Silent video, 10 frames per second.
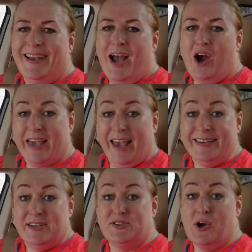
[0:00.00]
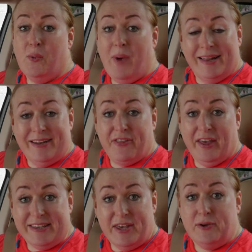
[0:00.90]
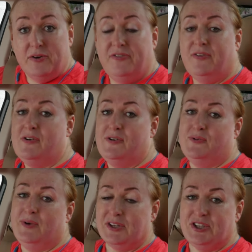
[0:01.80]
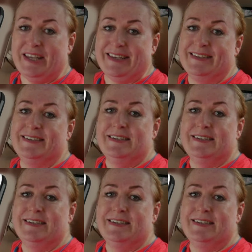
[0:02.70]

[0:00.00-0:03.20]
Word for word: Okay, so, well, thank you for watching.